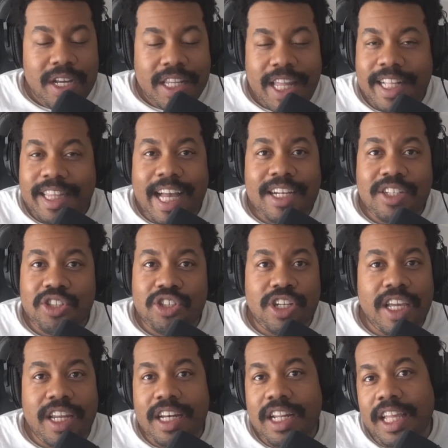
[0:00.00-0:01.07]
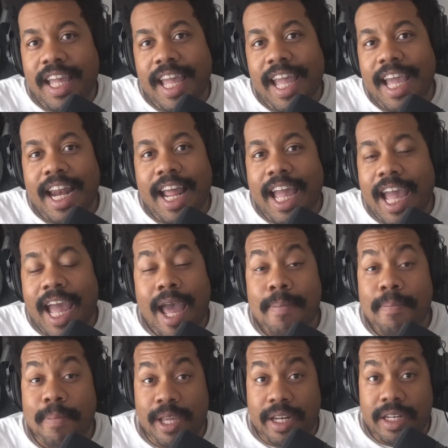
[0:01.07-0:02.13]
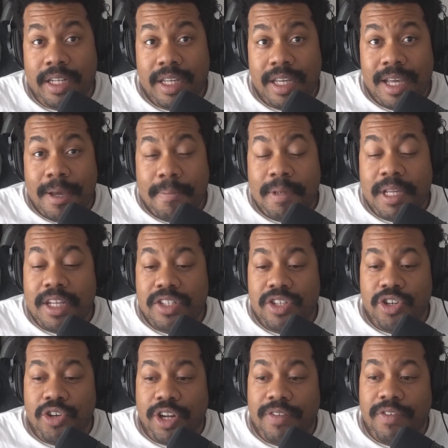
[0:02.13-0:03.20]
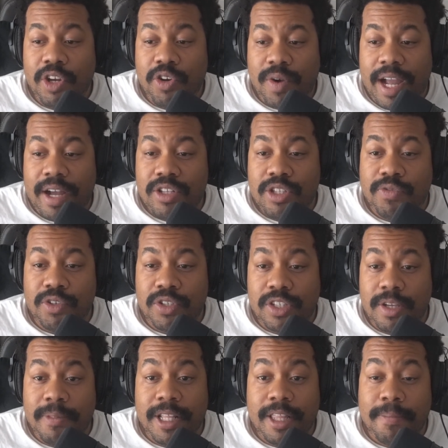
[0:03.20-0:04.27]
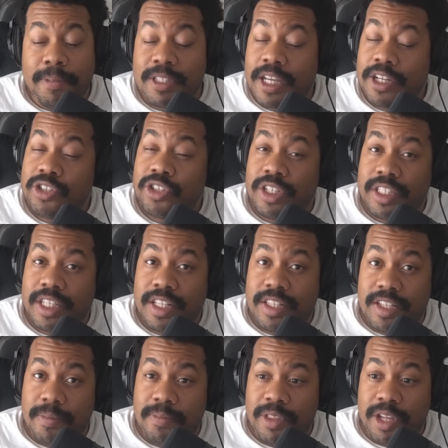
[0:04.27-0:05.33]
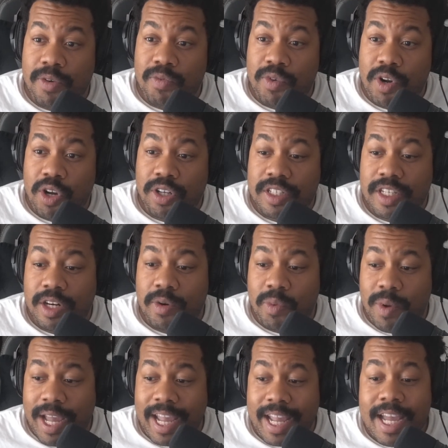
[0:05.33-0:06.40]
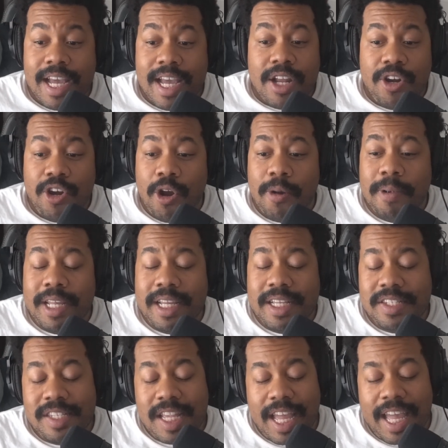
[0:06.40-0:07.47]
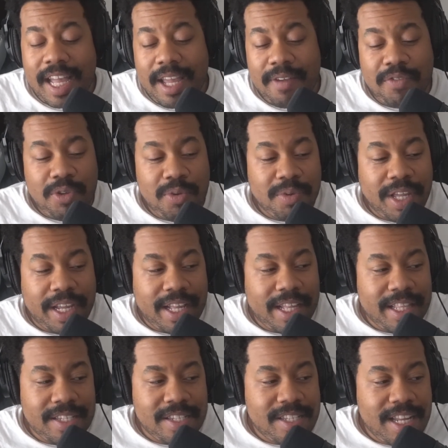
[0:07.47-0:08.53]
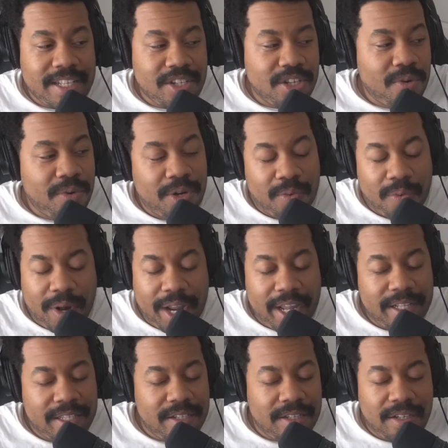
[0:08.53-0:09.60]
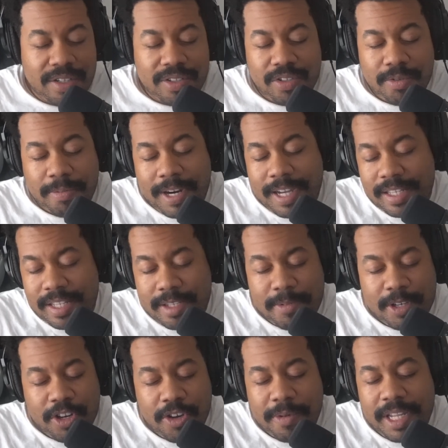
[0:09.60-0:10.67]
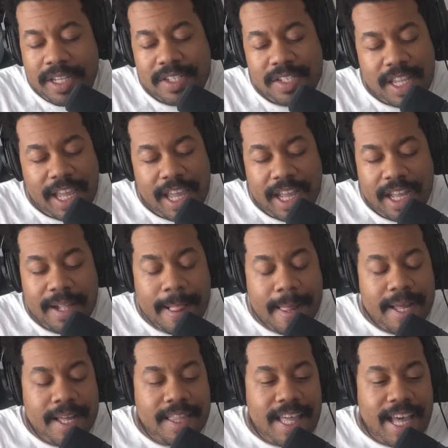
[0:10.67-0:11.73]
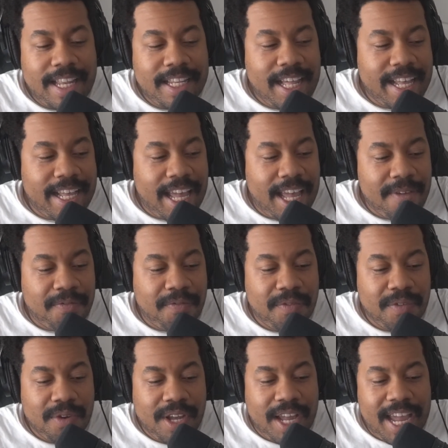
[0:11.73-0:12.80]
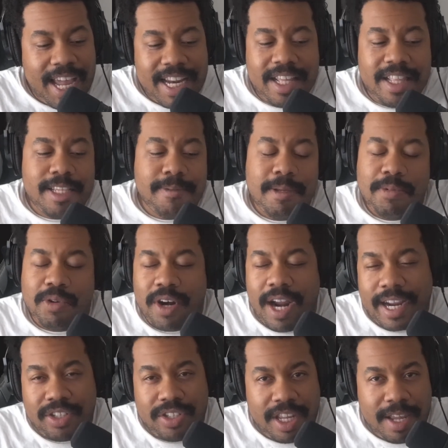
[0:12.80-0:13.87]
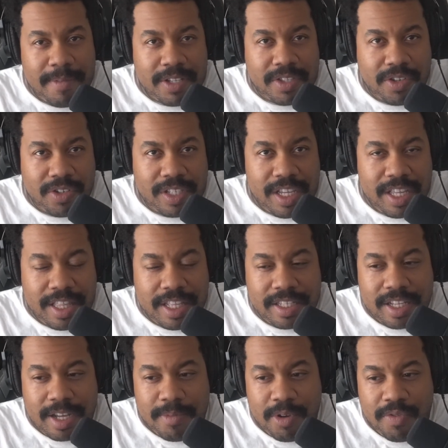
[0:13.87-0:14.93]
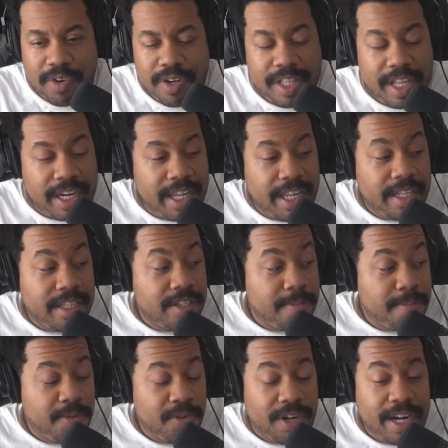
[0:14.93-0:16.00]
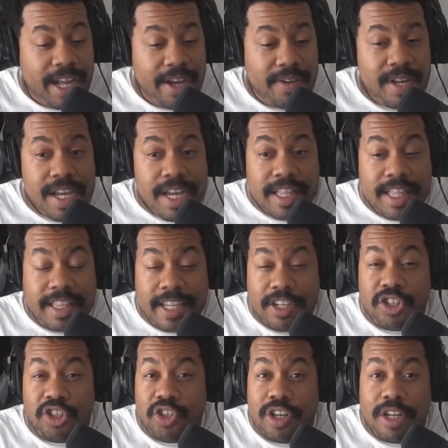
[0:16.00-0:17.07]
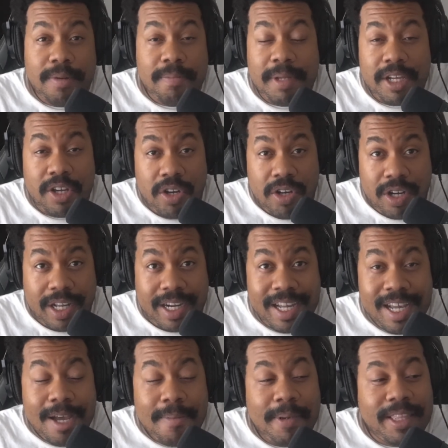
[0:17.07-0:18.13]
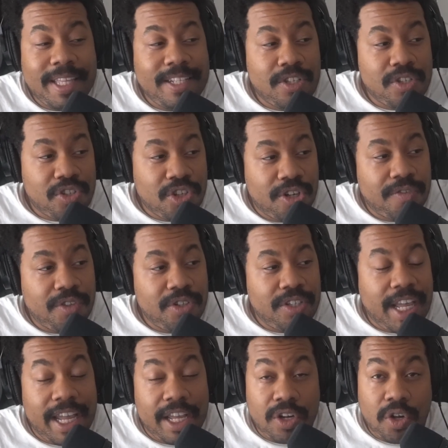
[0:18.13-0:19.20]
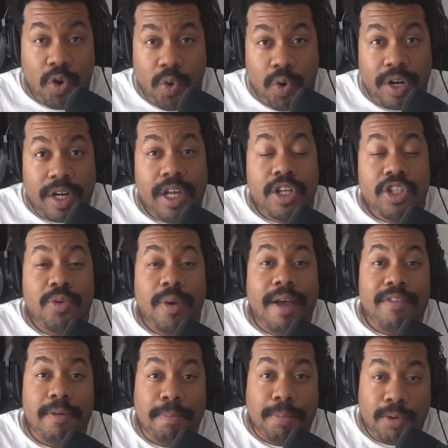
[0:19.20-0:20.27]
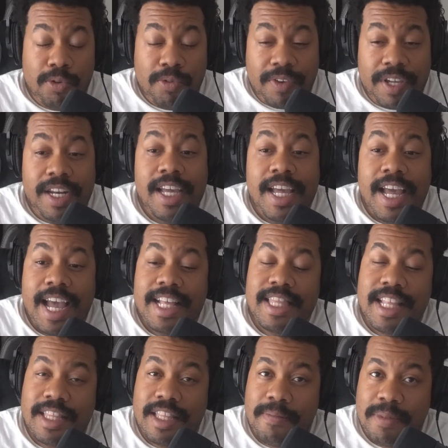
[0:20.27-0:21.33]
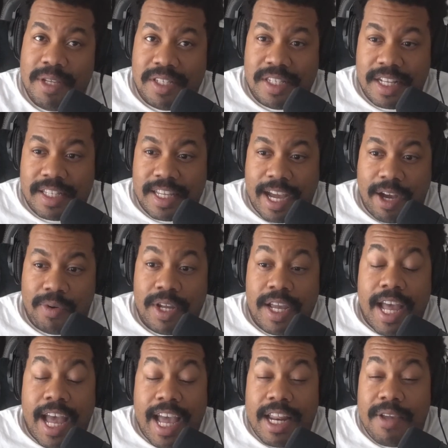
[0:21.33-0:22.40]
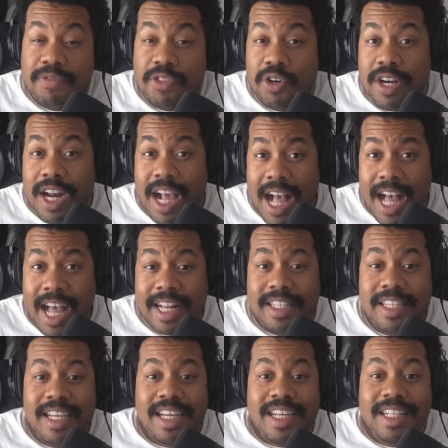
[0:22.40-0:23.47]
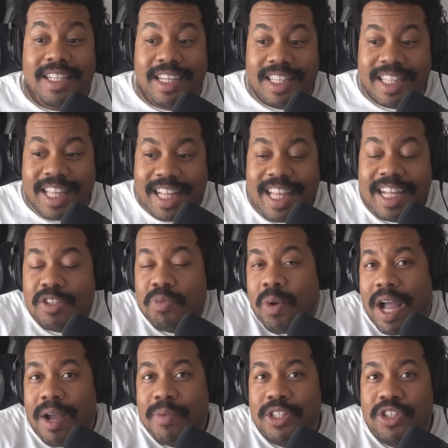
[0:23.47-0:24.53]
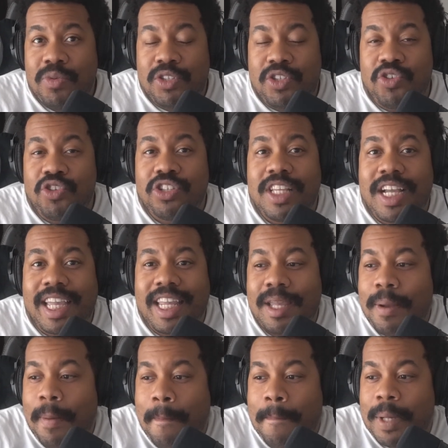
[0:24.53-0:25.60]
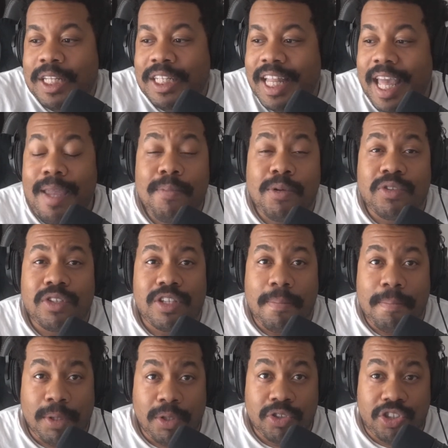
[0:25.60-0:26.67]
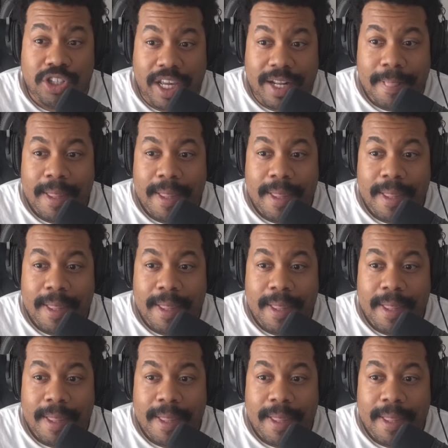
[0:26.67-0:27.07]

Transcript: Like, that shit can't happen, because then you're giving grounds for somebody that potentially did something wrong to get away. Nobody is saying, if you and this is not to go on a rant on due process, but nobody is saying that if any of these people are actually MS-13 that's come over and then get deported out, that they shouldn't be gone, but they deserve their day in court to have it proven and then them be sent out. And if they're not, that's why we do it. So you're just not getting labeled some bullshit.